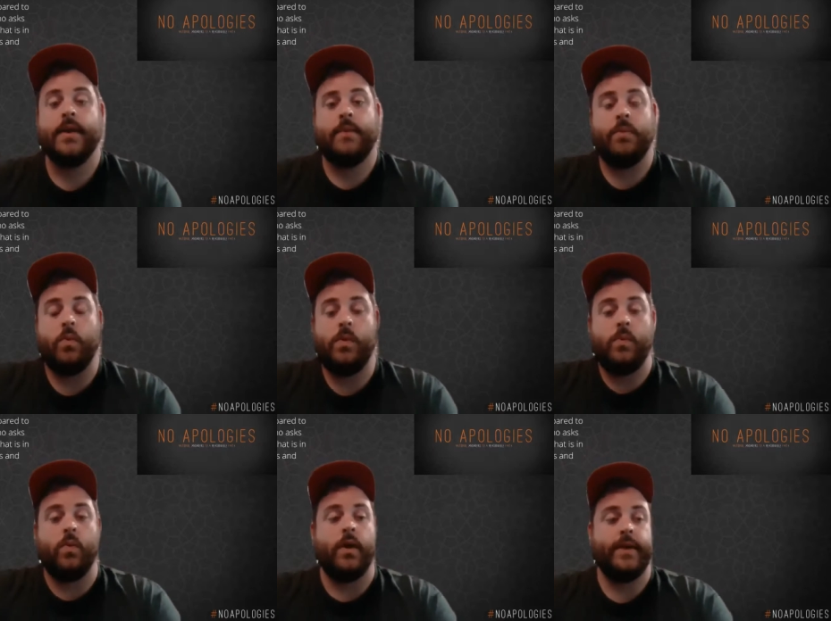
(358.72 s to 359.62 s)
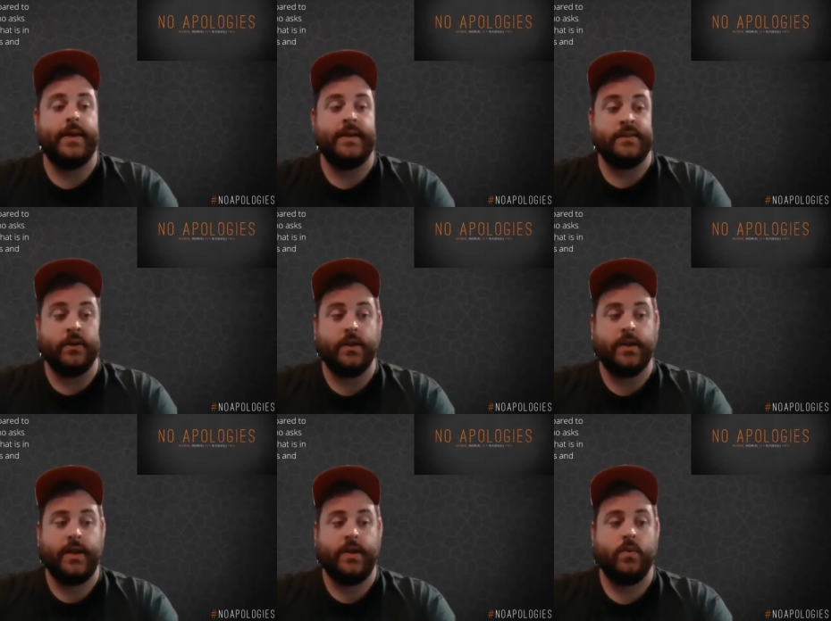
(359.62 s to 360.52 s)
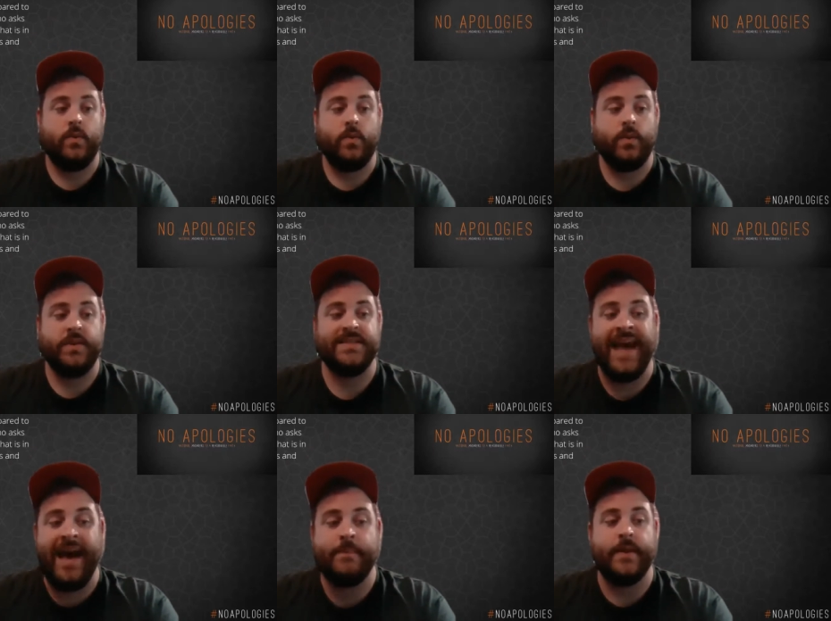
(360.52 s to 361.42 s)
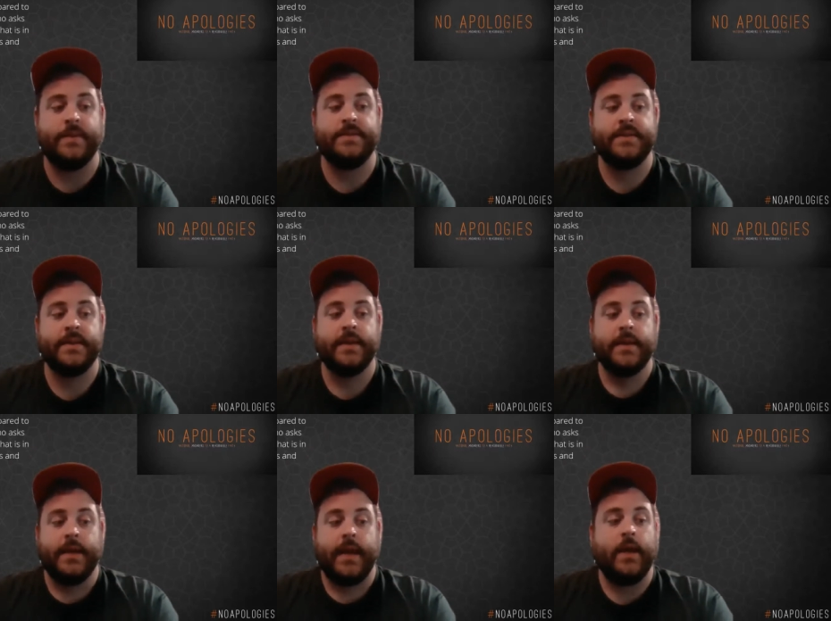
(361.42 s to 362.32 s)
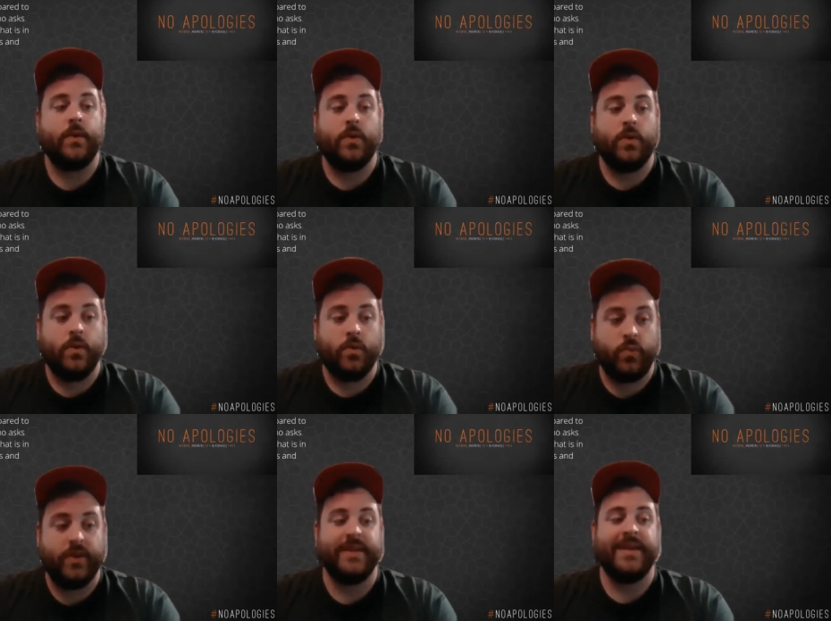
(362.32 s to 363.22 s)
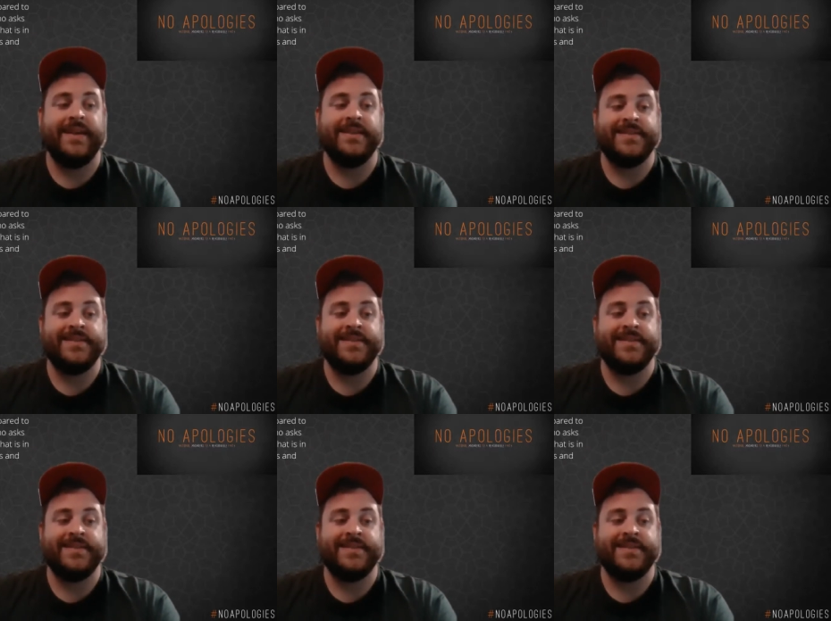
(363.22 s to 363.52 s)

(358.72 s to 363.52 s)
but we want eternity. When this happens, it really is